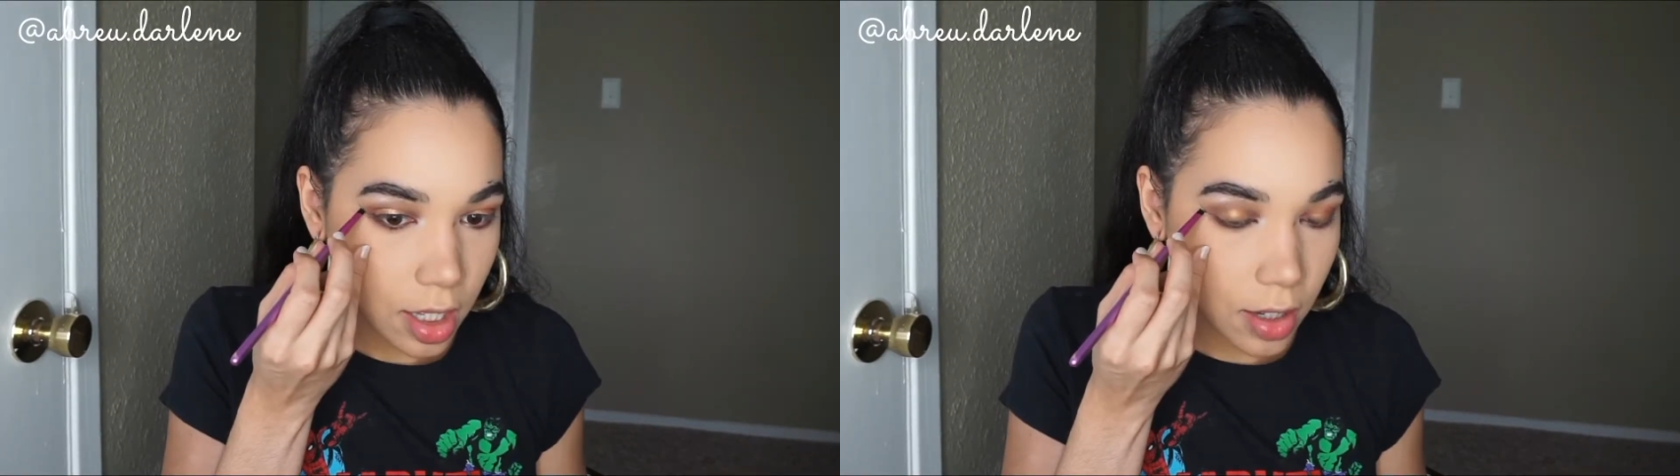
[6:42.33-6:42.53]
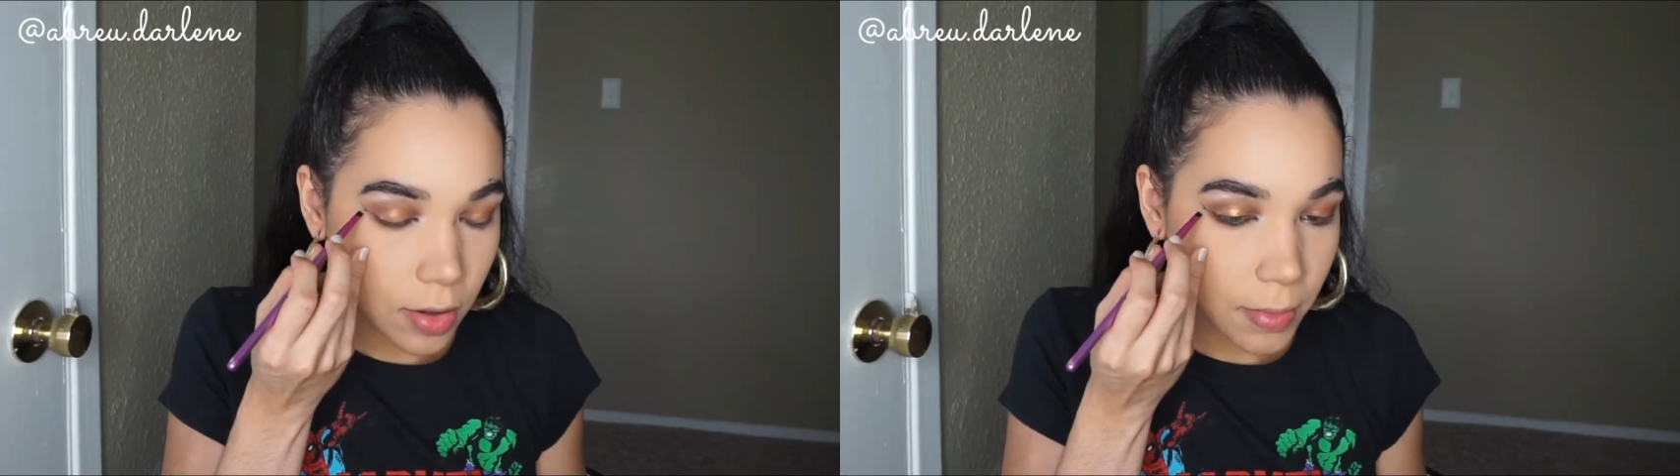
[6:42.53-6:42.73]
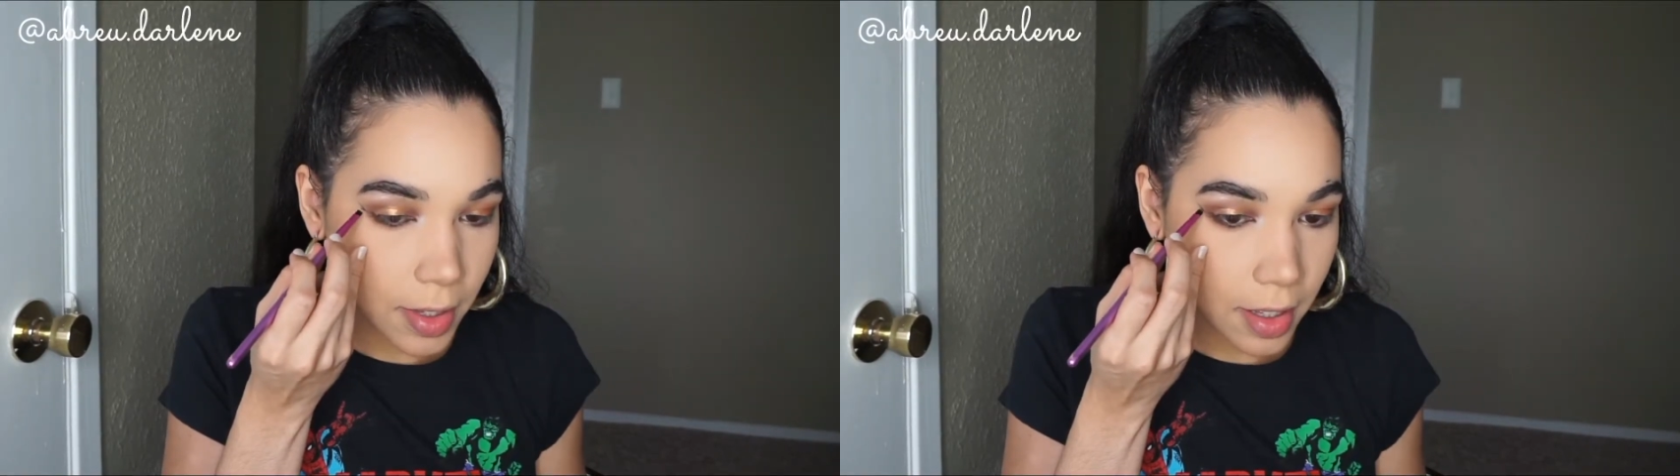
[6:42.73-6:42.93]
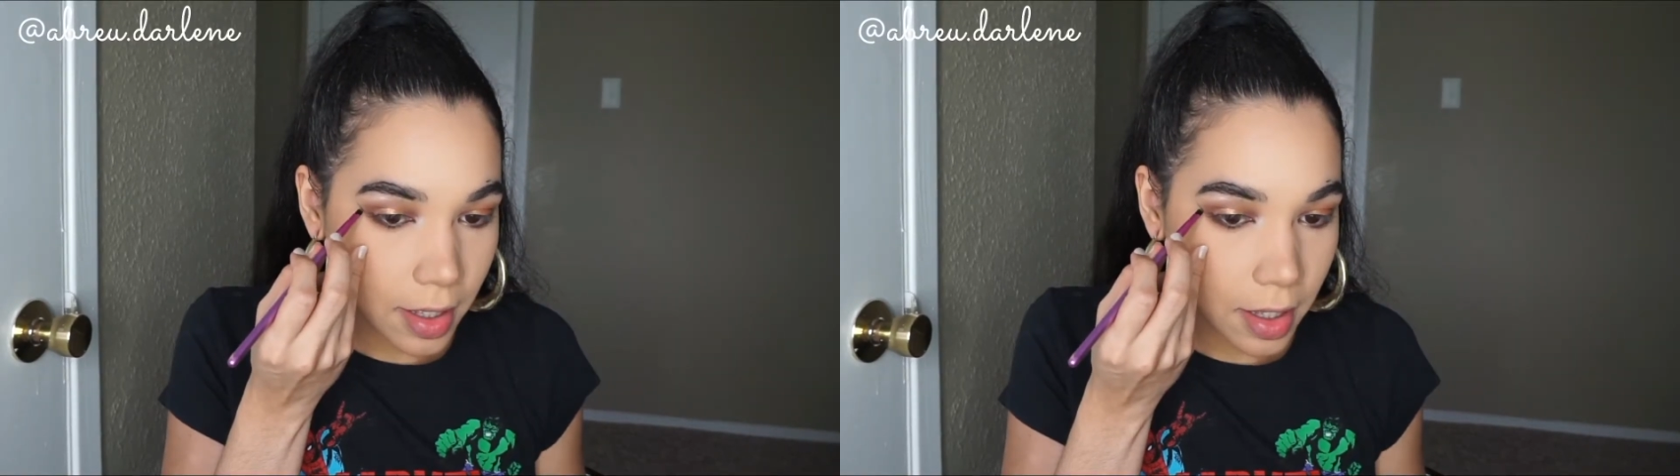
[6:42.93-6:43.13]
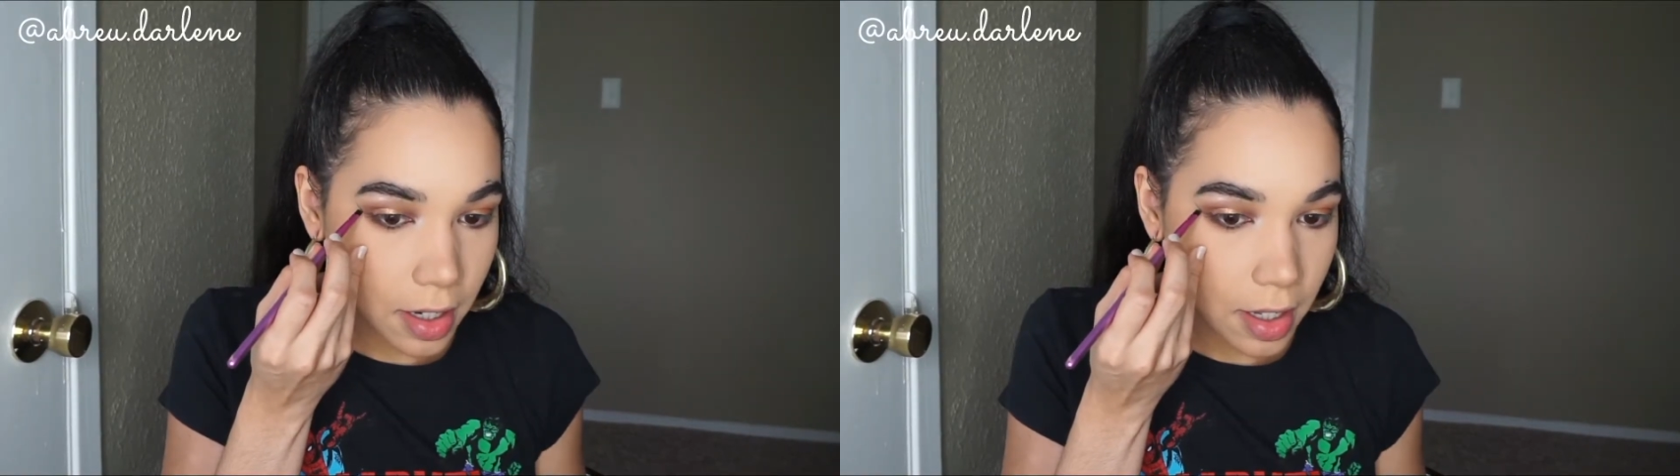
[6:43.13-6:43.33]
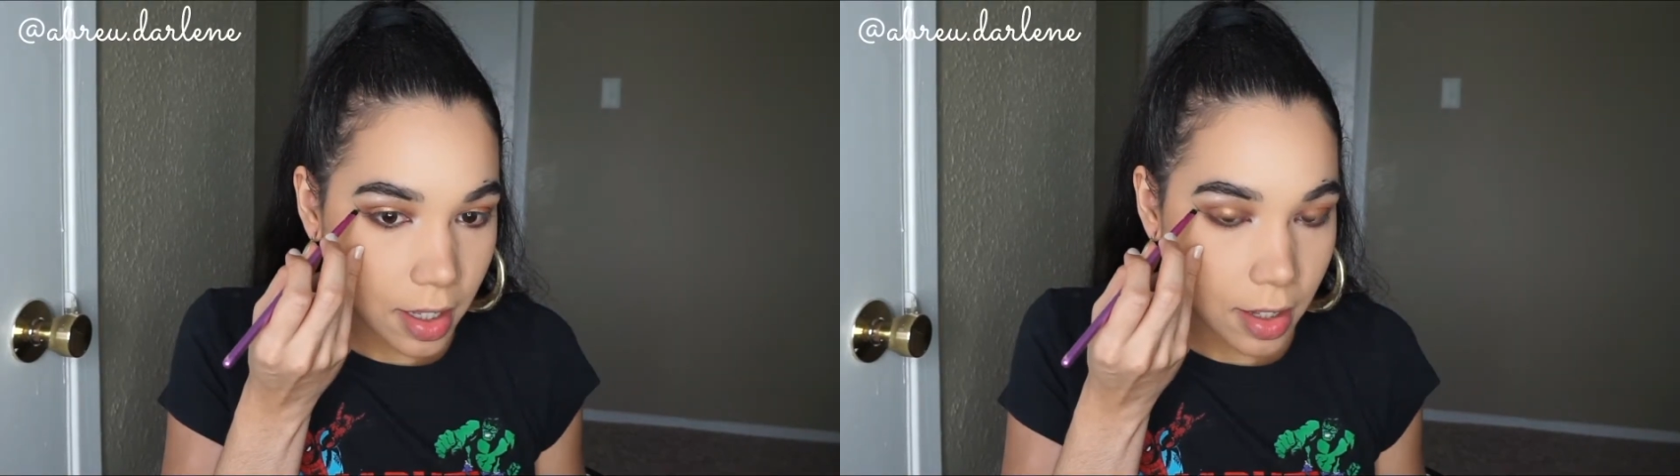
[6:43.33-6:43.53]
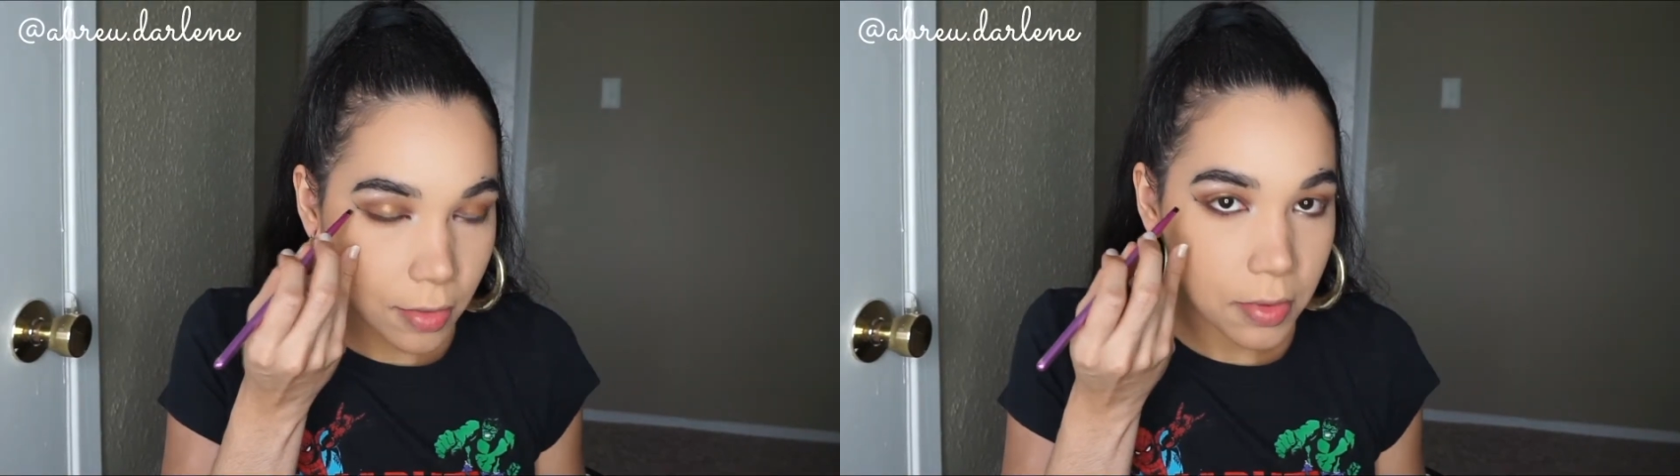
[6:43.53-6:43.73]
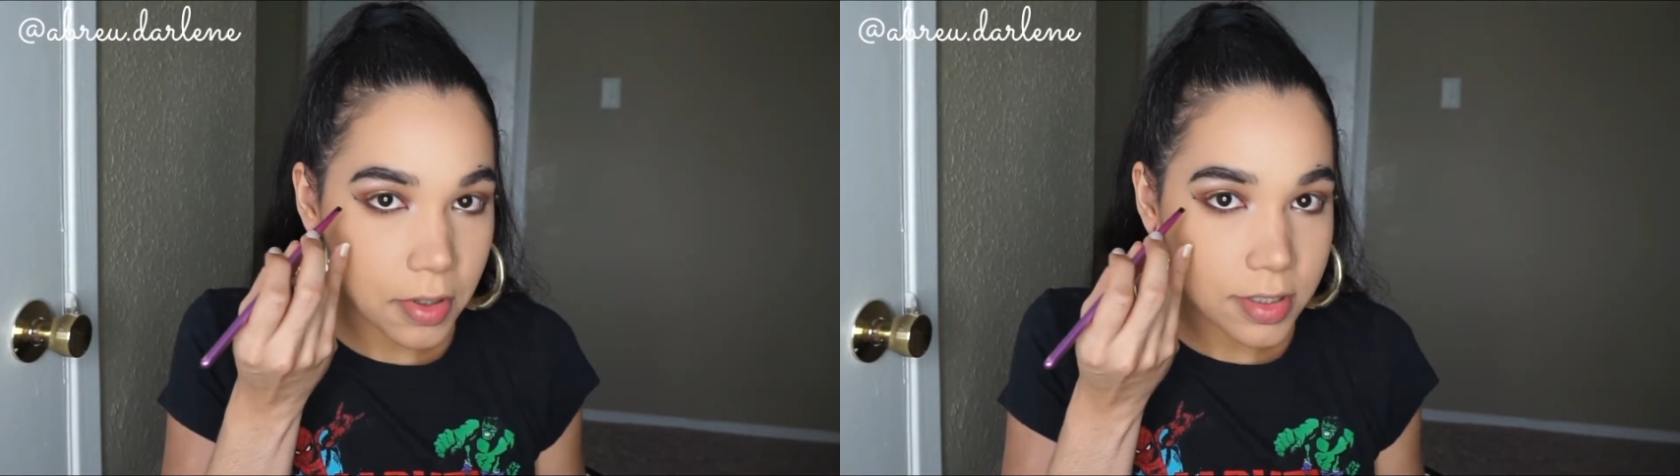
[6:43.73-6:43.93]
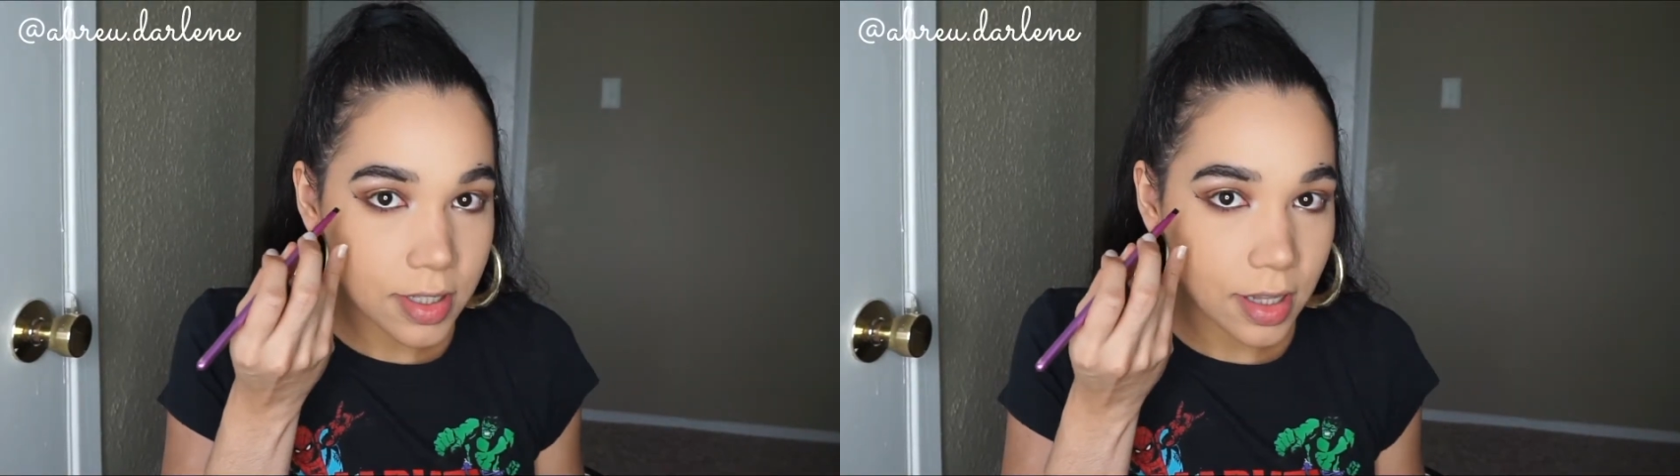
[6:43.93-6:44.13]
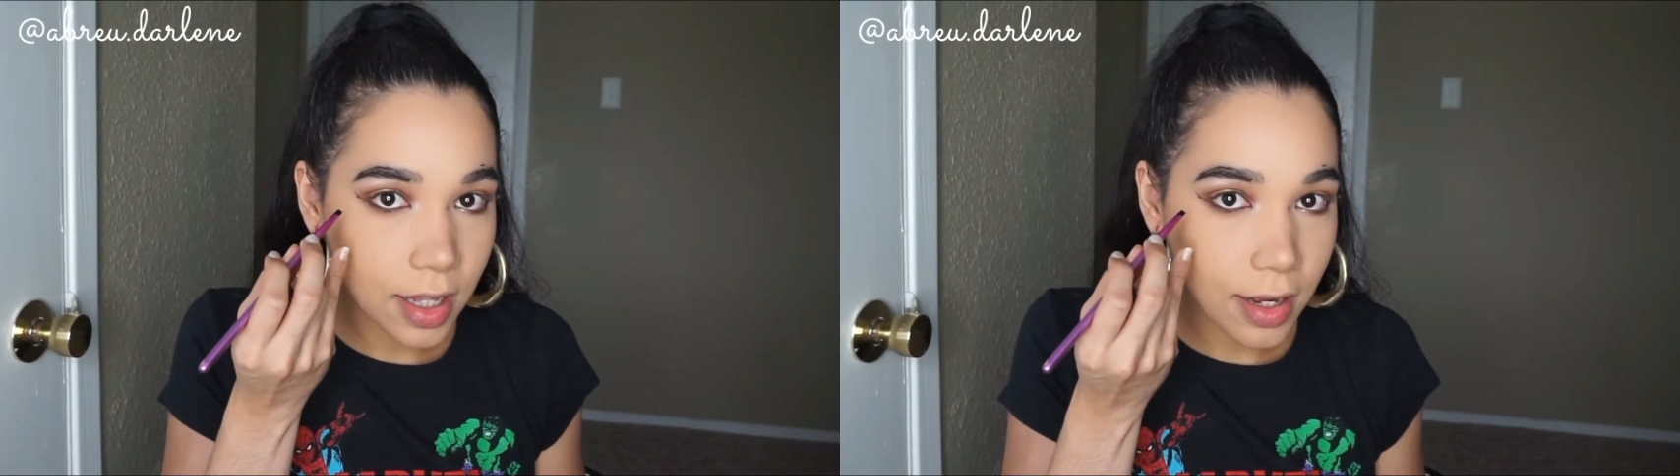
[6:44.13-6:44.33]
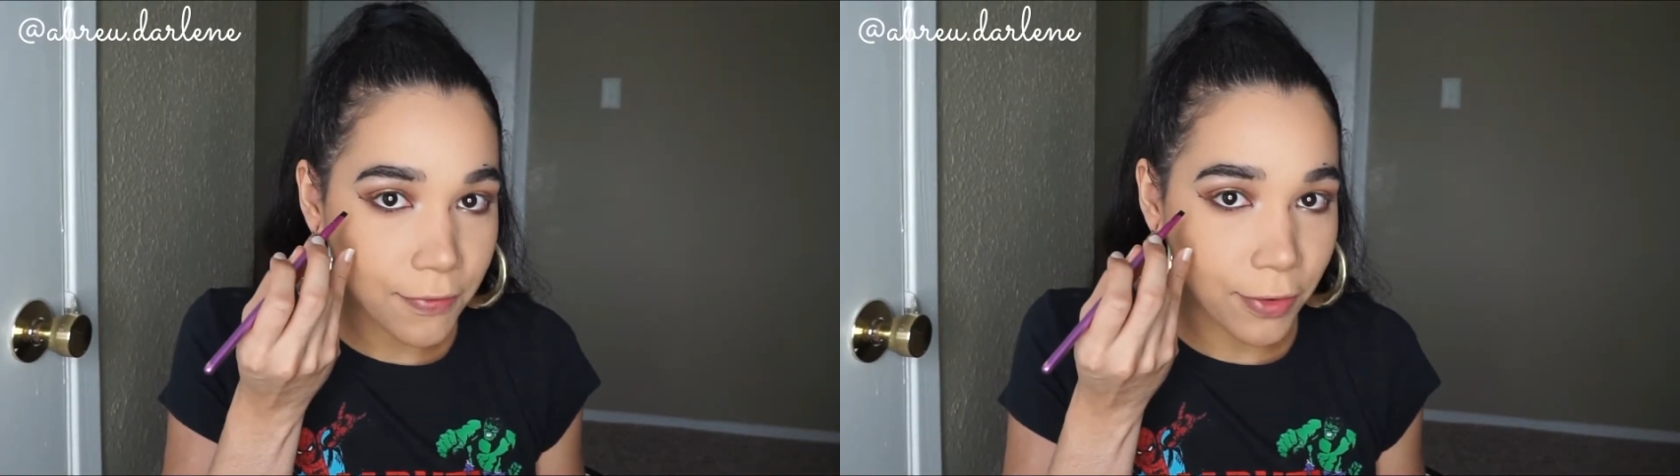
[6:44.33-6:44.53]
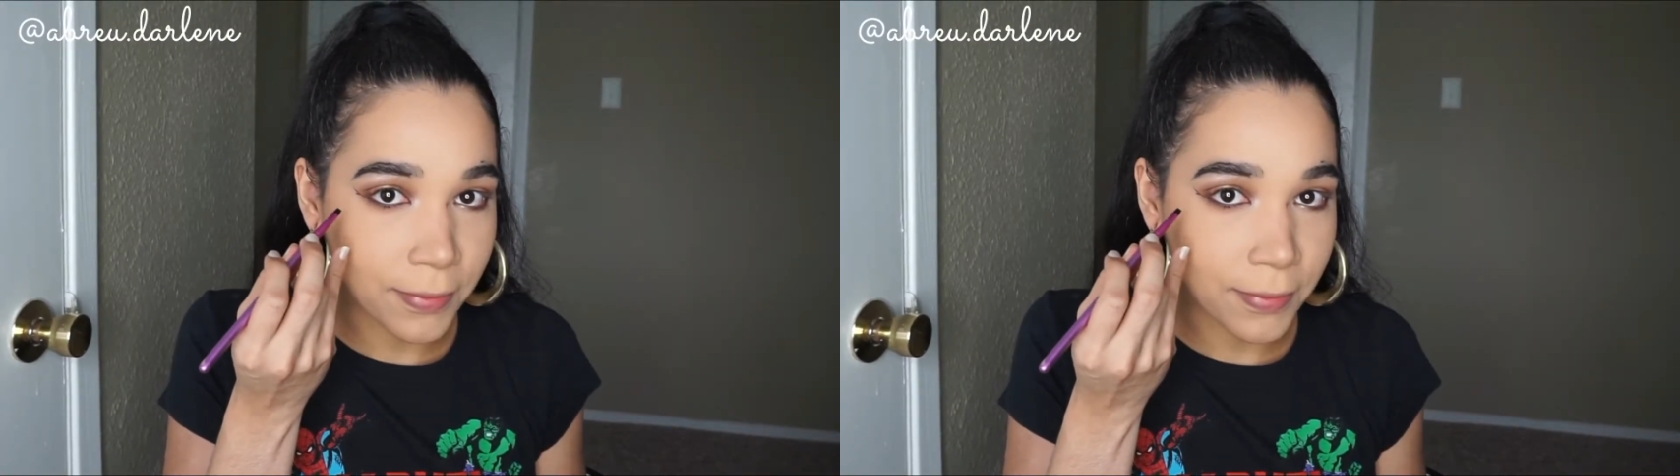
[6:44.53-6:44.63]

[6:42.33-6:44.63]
Oh my God. Where's the line for